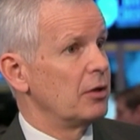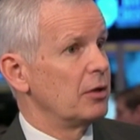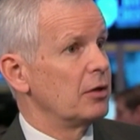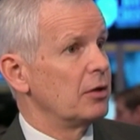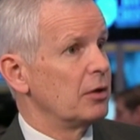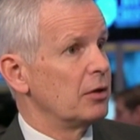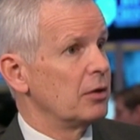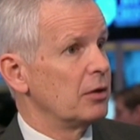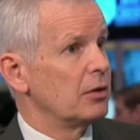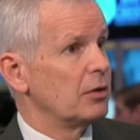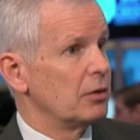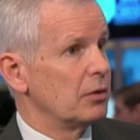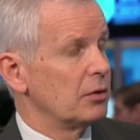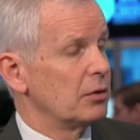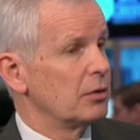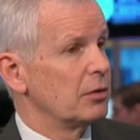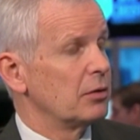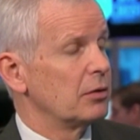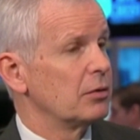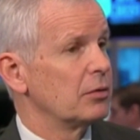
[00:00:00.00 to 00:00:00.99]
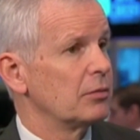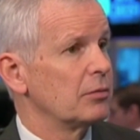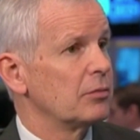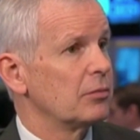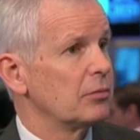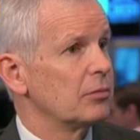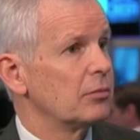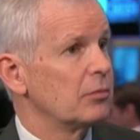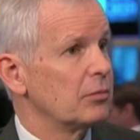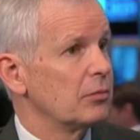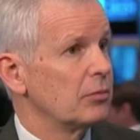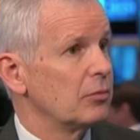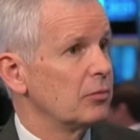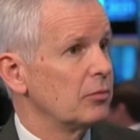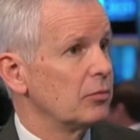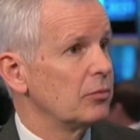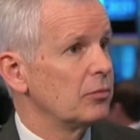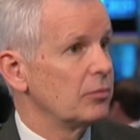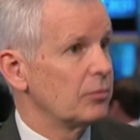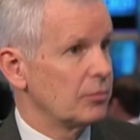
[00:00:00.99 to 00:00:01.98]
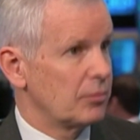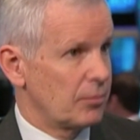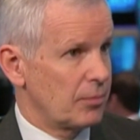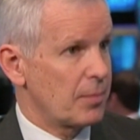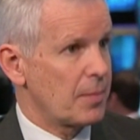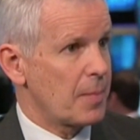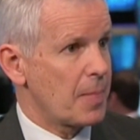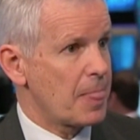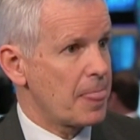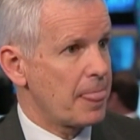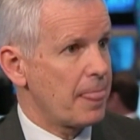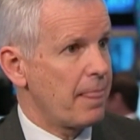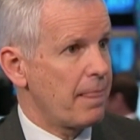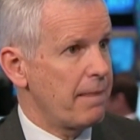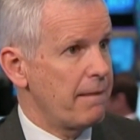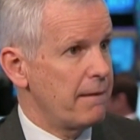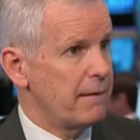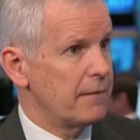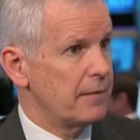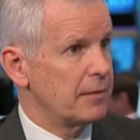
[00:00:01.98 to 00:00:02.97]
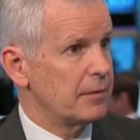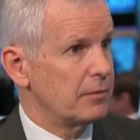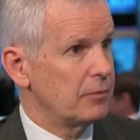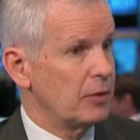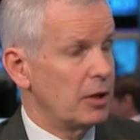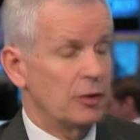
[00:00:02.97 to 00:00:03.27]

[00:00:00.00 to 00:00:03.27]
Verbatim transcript: at least I would assume from your perspective, as to why you think it's anti-competitive.